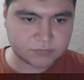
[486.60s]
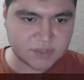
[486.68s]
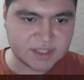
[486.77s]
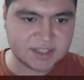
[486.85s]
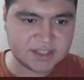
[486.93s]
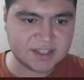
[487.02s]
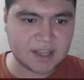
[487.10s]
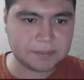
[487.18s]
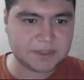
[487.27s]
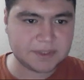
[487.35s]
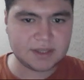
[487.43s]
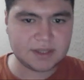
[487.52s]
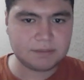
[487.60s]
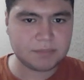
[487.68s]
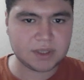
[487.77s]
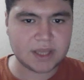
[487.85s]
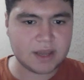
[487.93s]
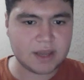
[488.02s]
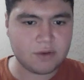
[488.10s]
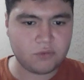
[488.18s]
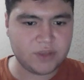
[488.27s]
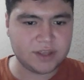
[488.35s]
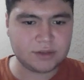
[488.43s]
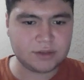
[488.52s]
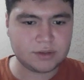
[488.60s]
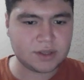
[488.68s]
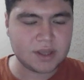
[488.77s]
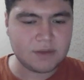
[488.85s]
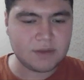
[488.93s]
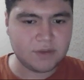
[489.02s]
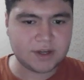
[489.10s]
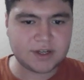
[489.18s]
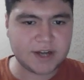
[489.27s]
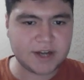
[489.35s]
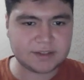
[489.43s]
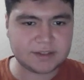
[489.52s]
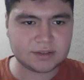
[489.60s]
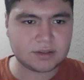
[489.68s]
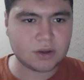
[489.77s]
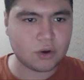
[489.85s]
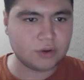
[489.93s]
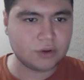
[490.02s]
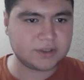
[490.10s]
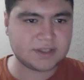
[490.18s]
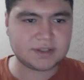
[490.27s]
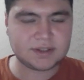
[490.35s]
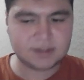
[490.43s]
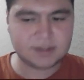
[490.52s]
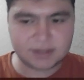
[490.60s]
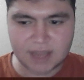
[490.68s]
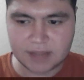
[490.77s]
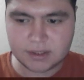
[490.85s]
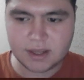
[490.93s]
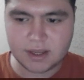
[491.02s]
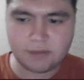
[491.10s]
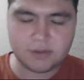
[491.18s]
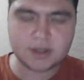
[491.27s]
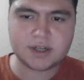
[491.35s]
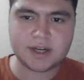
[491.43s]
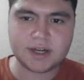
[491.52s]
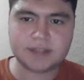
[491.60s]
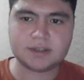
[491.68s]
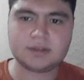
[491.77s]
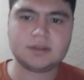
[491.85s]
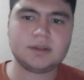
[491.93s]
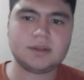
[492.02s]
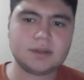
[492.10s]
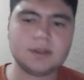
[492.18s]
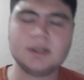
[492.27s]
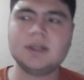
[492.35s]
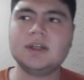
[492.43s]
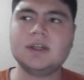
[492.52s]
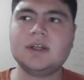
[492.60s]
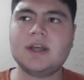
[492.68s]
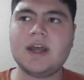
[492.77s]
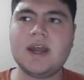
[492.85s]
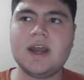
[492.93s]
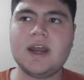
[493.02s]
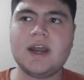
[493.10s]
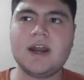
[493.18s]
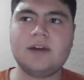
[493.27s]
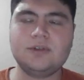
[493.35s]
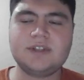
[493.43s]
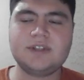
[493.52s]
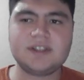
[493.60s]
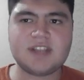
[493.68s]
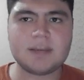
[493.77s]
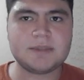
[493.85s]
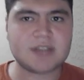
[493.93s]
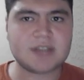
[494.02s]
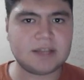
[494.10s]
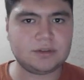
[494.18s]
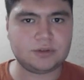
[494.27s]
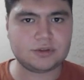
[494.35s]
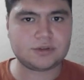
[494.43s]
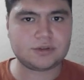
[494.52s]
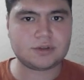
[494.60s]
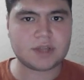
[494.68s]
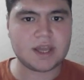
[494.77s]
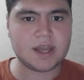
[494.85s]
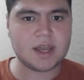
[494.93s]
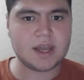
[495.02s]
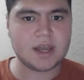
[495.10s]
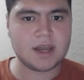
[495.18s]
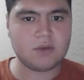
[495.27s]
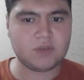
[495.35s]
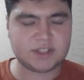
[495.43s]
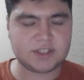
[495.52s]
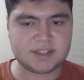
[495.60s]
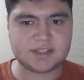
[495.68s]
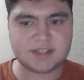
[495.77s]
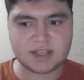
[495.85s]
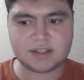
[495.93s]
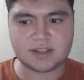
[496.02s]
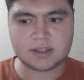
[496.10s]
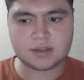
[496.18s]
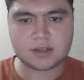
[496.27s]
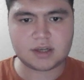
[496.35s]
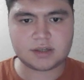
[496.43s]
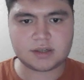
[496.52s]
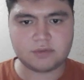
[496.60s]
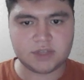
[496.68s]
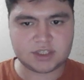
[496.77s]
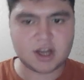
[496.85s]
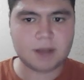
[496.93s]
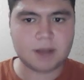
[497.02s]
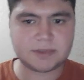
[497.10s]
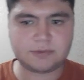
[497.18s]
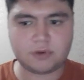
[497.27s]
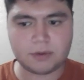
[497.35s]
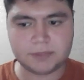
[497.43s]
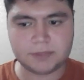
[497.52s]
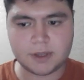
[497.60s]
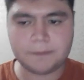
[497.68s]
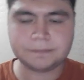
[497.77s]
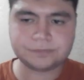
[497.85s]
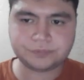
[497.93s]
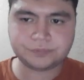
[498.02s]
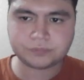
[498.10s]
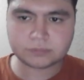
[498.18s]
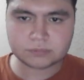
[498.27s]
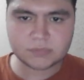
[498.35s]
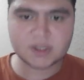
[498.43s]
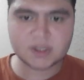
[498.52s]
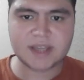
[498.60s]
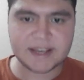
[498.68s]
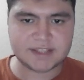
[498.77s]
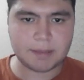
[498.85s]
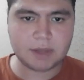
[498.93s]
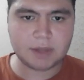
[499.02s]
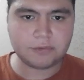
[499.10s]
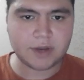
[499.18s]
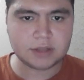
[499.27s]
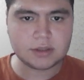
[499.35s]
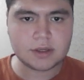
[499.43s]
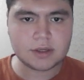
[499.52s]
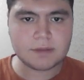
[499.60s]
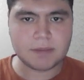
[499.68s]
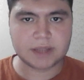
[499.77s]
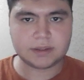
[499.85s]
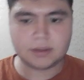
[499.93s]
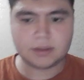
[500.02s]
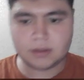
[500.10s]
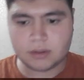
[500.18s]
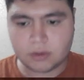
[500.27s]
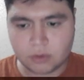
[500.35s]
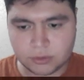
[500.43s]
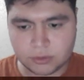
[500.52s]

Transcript: step C. We created on the 10A, we created routing tables and the routes, which is static, which comes from the XML file, but on